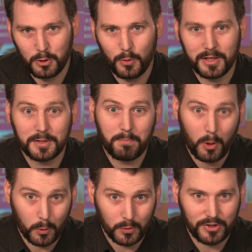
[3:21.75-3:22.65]
to
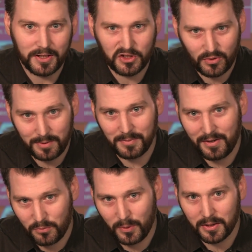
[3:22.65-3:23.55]
expose extreme
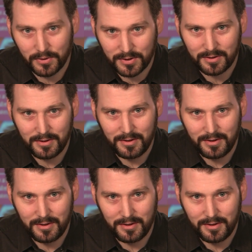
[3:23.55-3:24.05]
left-wingers.